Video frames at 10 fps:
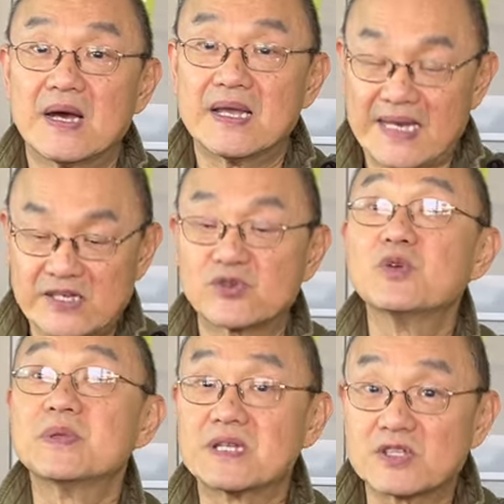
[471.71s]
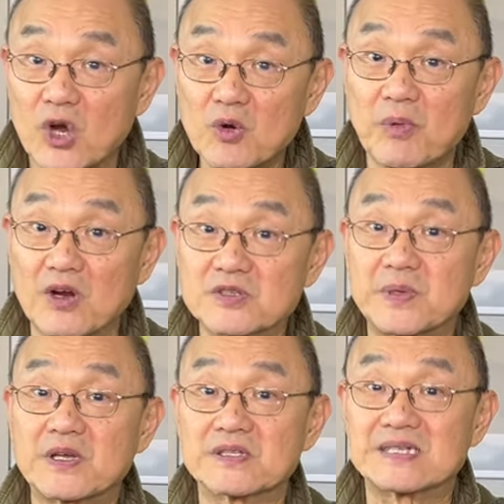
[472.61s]
it has room in the toe box
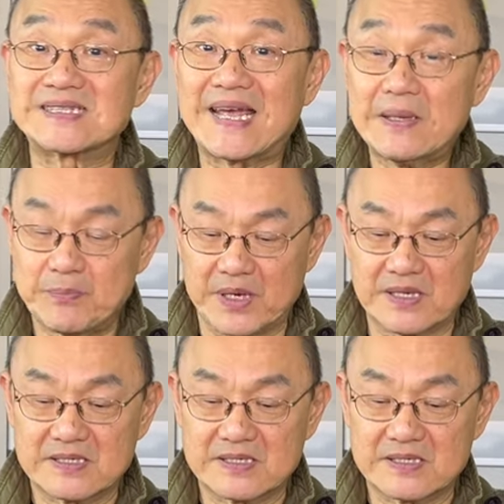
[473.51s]
because the taper